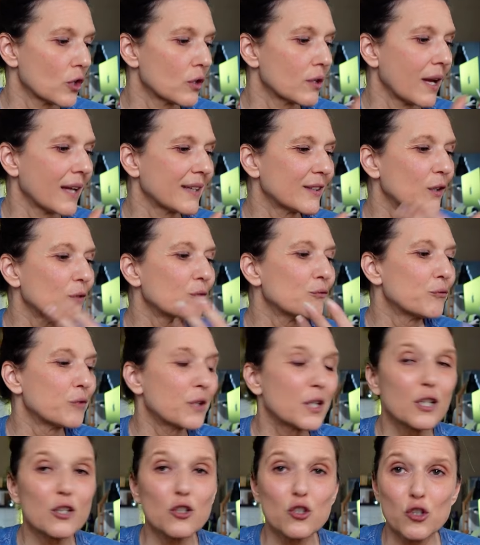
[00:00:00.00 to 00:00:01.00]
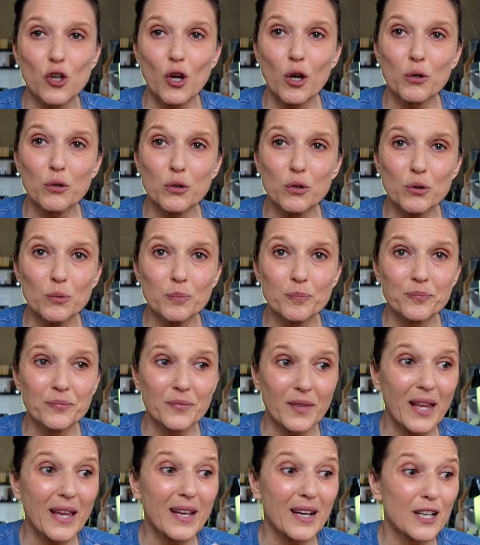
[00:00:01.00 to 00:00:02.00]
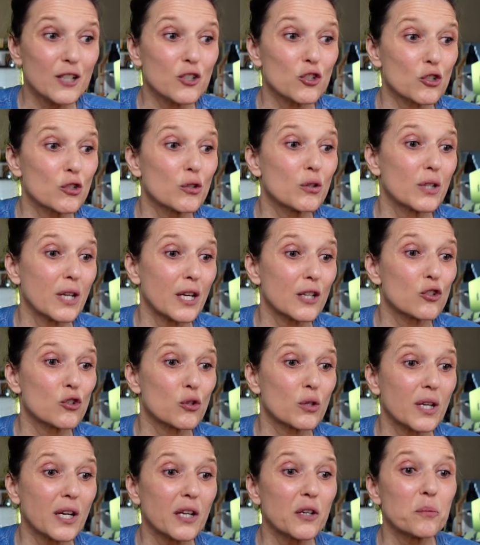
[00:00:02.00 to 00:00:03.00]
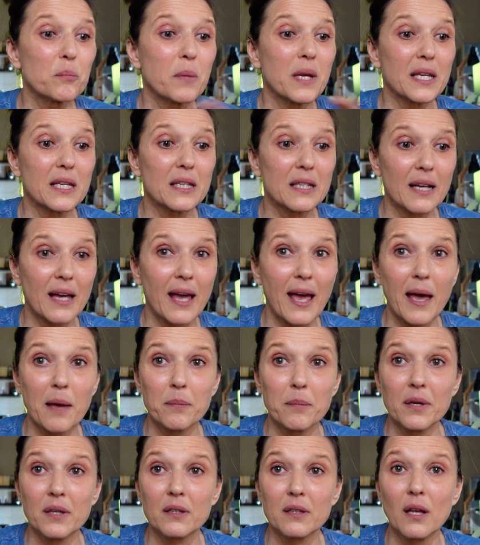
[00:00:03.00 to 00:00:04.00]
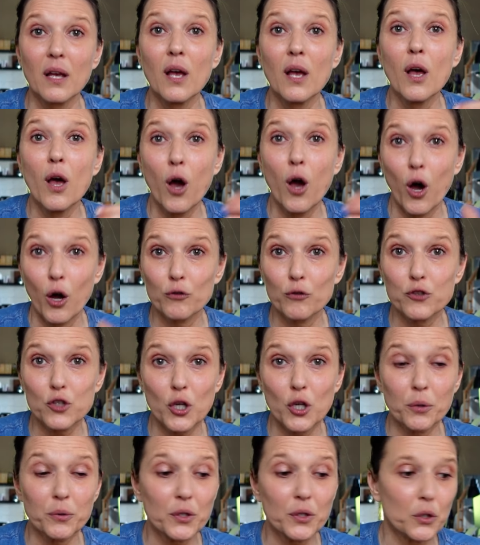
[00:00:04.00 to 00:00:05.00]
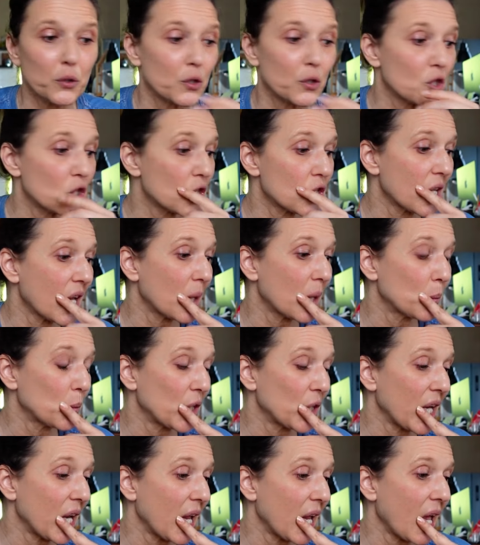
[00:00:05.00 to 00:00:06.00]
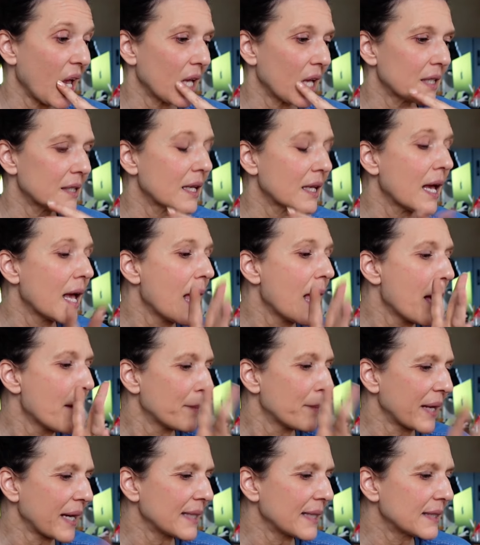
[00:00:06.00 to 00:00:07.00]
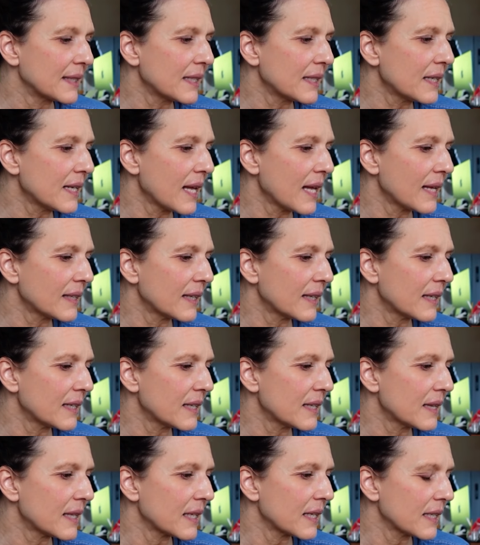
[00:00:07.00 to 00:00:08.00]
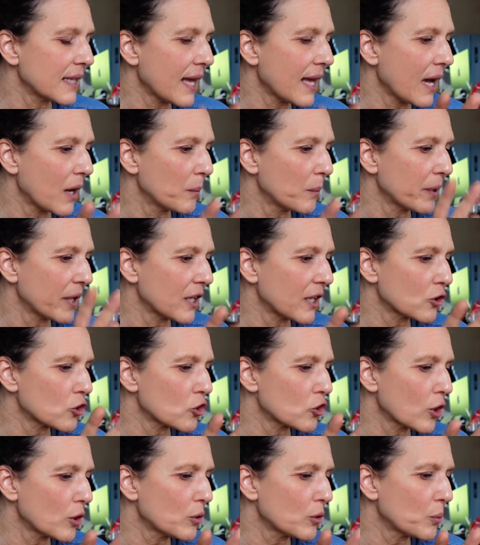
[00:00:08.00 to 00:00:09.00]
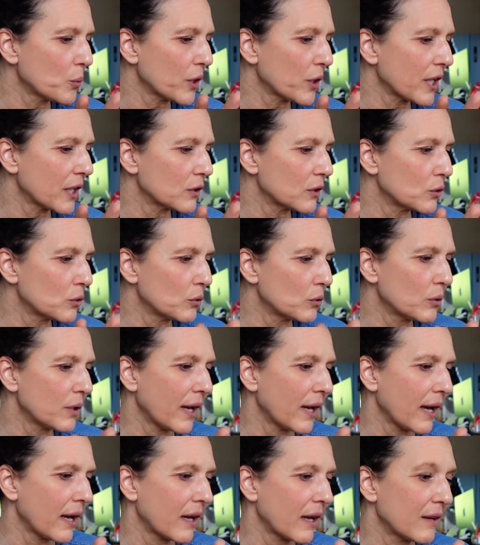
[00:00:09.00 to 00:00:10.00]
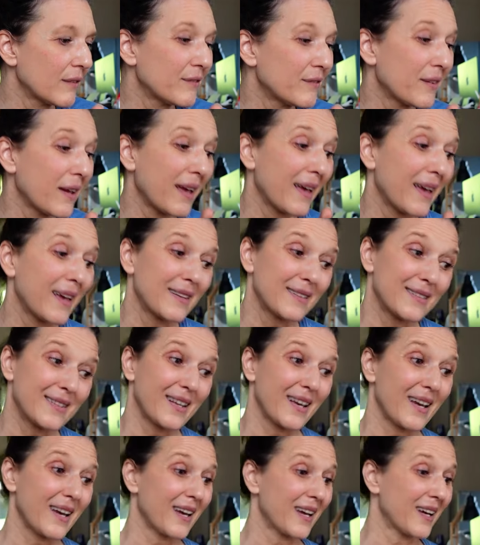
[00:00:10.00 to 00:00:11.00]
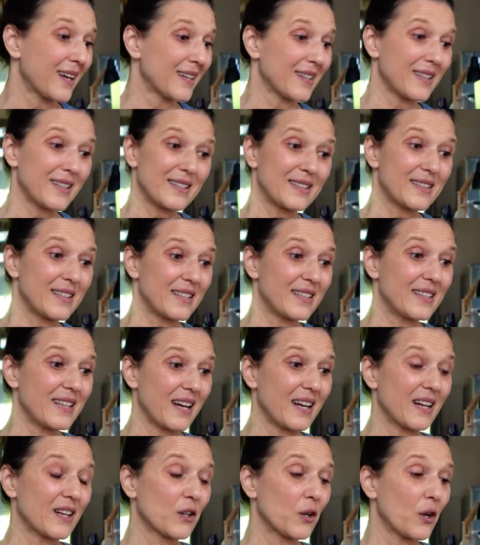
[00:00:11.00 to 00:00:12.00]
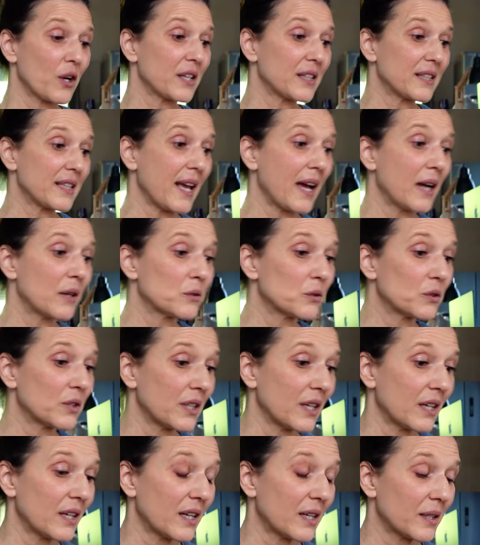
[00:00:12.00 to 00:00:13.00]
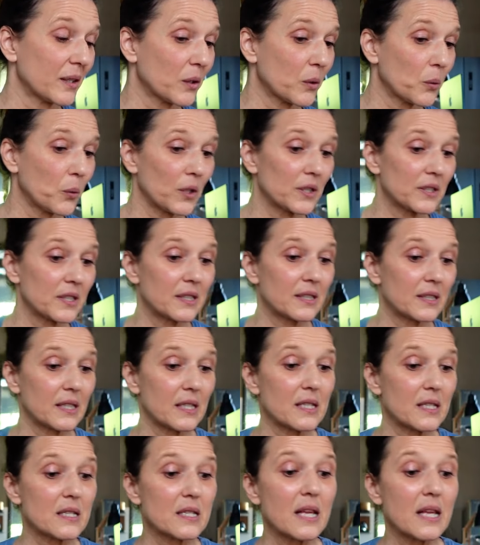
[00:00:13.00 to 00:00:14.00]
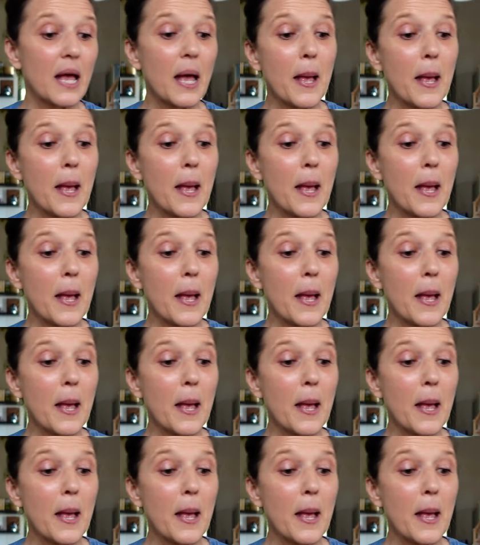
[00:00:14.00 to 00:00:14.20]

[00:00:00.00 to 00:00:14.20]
I don't really show you. And I should kind of make it a habit of showing you each time what I add. But I didn't add anything now, but I'll show you what I do have. And they're going down the quantities.